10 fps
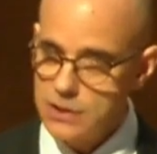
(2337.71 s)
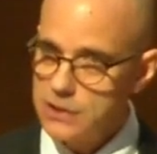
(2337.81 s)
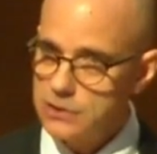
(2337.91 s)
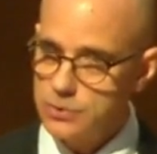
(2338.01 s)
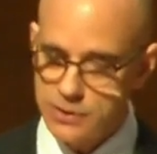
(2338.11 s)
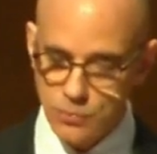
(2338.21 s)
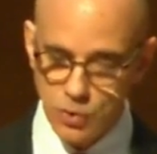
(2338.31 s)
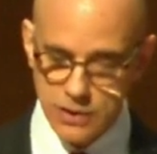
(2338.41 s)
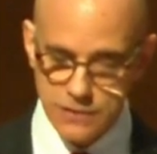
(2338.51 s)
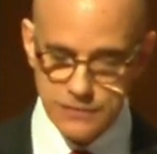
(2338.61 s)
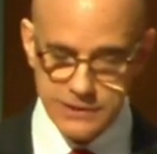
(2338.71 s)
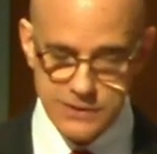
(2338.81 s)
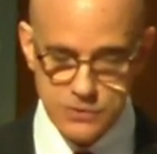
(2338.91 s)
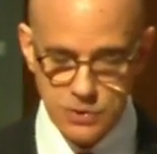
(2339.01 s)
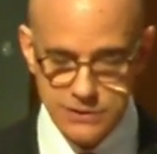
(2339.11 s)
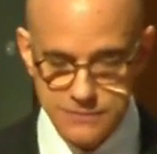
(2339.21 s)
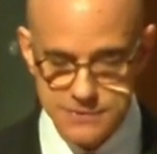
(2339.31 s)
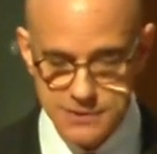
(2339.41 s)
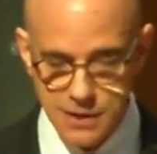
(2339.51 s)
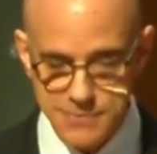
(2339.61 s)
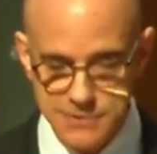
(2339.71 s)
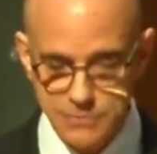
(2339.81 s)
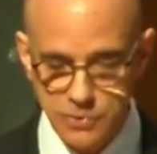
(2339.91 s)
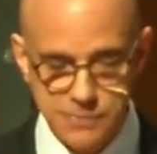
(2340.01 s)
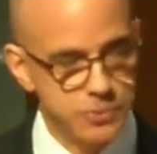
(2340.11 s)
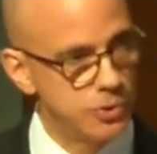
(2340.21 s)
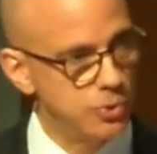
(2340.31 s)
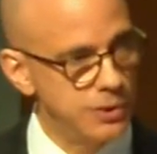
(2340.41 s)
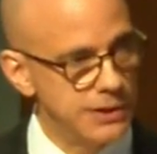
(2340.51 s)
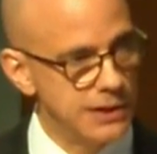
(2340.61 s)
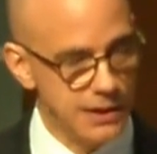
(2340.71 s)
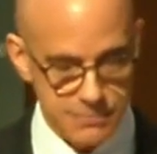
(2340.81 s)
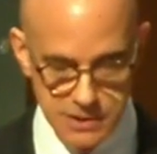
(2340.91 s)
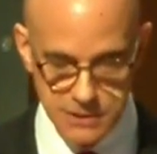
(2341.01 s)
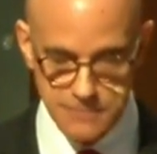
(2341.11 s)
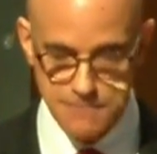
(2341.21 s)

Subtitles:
including wonderfully instructive stops in both Peru and Colombia.